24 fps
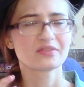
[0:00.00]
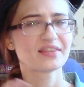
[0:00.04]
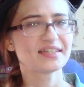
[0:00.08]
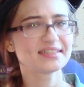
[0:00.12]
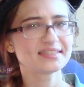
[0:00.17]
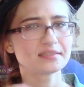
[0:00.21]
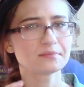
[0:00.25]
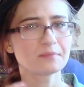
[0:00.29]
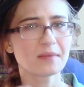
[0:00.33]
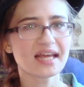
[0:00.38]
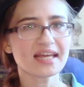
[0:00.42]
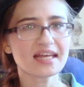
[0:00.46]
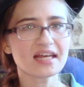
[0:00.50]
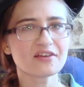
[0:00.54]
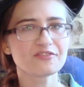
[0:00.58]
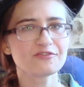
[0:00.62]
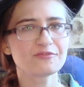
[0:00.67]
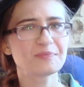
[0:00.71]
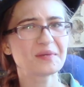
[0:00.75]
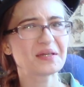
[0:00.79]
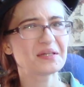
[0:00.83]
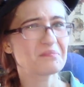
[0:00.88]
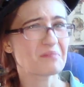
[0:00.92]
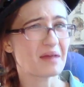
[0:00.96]
This may
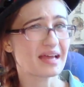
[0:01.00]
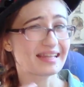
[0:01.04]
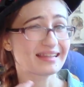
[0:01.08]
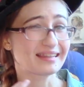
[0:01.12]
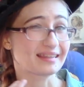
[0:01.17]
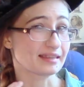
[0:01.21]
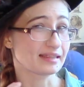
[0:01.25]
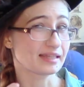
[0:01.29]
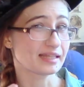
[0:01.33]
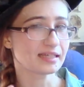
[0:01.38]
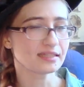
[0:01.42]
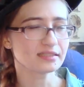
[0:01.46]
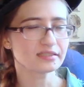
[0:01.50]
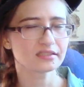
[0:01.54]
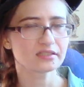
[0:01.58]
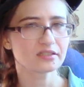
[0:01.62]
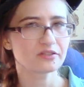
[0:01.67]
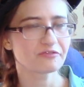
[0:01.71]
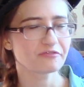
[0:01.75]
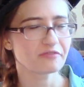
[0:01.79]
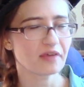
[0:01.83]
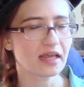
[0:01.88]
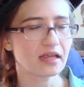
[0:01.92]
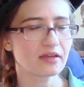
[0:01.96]
have been my least
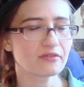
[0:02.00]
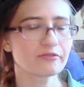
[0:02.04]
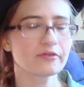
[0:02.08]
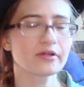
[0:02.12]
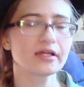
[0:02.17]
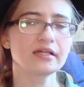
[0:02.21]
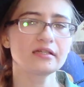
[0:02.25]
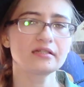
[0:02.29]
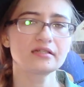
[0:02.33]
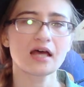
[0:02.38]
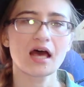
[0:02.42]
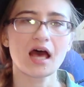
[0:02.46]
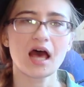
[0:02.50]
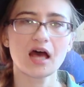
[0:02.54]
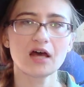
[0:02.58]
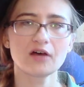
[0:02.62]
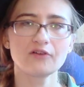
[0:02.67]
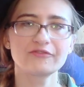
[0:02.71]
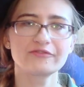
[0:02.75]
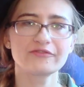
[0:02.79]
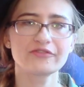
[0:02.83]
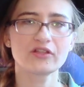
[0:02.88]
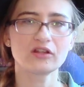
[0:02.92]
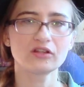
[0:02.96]
favorite
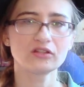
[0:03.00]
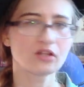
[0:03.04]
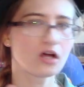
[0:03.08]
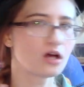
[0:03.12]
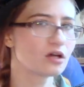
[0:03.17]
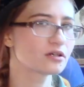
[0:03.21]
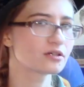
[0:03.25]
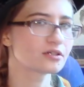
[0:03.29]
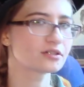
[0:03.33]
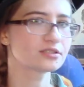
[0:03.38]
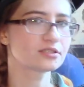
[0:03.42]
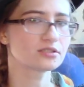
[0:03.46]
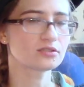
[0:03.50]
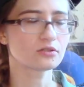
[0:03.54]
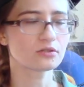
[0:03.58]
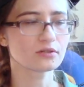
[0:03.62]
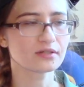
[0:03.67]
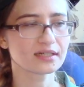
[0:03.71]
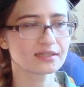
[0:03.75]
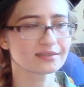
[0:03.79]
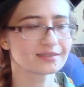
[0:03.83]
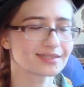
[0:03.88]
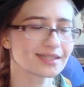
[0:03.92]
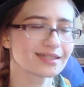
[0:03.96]
of the longer
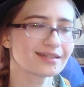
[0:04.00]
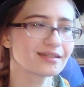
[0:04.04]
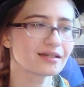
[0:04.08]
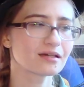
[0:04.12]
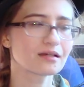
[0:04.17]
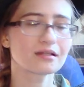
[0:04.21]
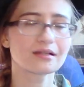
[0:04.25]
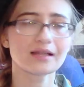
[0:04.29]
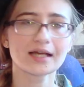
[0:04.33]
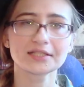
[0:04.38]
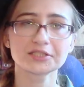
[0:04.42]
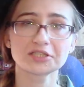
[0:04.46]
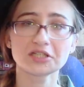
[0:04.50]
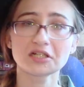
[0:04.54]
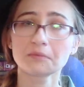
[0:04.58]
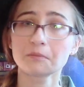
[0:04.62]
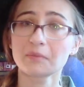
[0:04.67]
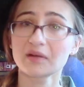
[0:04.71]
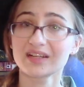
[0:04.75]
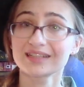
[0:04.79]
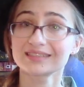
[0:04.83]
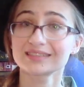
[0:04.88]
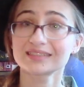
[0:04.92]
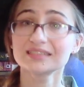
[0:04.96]
stories in the collection,
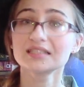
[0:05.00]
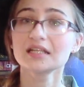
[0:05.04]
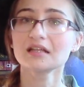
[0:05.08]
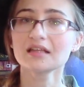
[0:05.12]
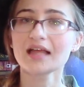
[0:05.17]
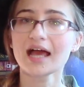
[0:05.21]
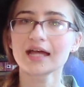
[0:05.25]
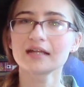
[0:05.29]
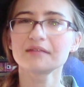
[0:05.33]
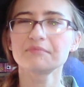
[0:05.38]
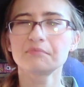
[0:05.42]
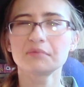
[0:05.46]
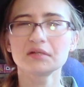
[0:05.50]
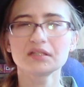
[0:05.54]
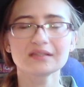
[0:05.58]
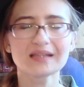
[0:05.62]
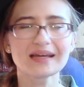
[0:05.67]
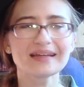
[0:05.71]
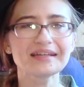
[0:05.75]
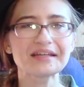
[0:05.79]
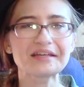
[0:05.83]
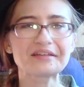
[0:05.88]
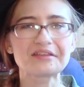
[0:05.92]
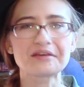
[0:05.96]
but it still had
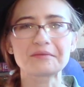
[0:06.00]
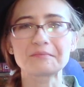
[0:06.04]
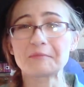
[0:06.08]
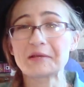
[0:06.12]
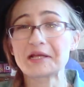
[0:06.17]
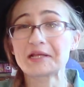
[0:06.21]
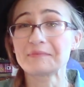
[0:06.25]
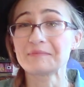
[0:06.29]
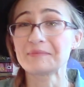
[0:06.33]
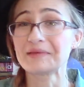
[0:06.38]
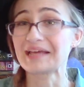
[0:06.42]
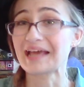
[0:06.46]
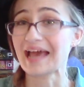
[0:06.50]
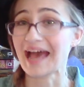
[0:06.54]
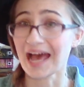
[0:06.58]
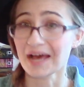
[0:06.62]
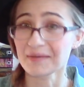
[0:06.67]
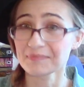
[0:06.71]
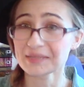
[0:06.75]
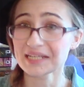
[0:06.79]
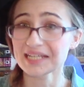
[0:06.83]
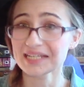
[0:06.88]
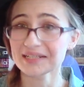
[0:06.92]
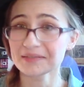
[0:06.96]
plenty that made me
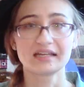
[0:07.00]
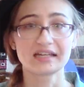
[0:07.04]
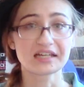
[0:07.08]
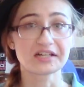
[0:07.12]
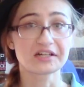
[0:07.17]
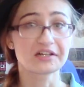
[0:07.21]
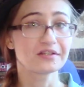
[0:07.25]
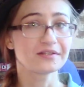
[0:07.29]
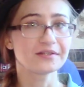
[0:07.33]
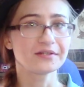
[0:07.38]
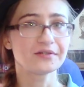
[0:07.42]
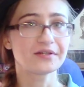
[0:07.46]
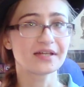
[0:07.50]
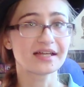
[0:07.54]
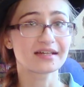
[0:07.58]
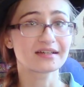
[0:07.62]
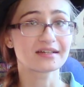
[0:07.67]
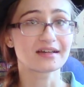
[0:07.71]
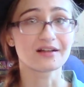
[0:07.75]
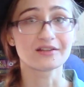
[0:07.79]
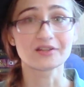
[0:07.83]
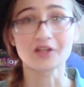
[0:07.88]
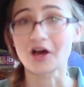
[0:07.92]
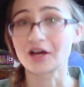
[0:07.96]
happy, including
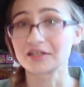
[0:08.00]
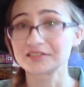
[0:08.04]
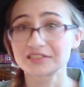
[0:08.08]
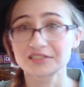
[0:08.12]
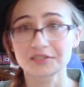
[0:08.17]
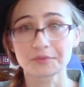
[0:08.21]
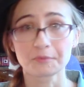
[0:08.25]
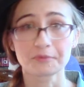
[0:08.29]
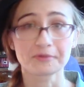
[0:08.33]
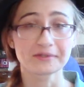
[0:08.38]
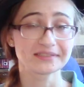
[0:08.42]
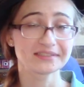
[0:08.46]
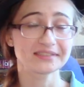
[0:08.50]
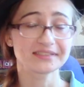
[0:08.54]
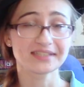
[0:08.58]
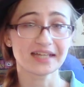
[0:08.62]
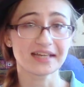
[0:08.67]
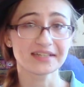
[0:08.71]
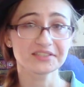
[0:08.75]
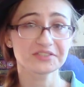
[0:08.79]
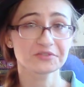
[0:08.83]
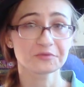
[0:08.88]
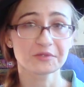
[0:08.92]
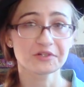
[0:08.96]
a lost
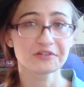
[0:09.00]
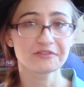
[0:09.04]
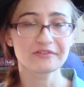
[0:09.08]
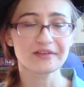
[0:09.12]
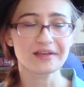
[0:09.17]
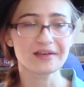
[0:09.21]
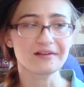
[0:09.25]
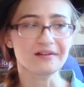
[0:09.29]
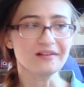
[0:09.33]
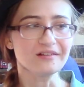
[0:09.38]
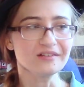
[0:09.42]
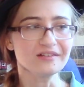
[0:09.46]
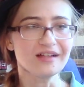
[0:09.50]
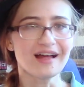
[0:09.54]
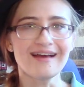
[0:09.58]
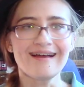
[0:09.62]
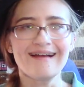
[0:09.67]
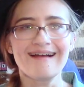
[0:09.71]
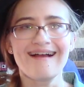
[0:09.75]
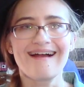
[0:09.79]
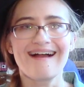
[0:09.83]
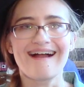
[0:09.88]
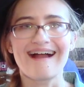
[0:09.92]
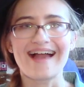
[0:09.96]
princess reveal,
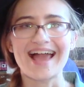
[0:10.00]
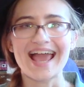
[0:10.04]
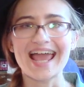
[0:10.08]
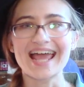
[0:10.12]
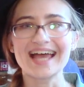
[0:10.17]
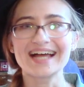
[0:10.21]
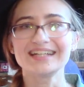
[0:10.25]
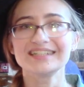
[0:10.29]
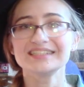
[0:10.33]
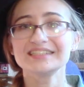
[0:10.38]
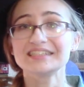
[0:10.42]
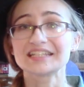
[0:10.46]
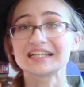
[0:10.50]
and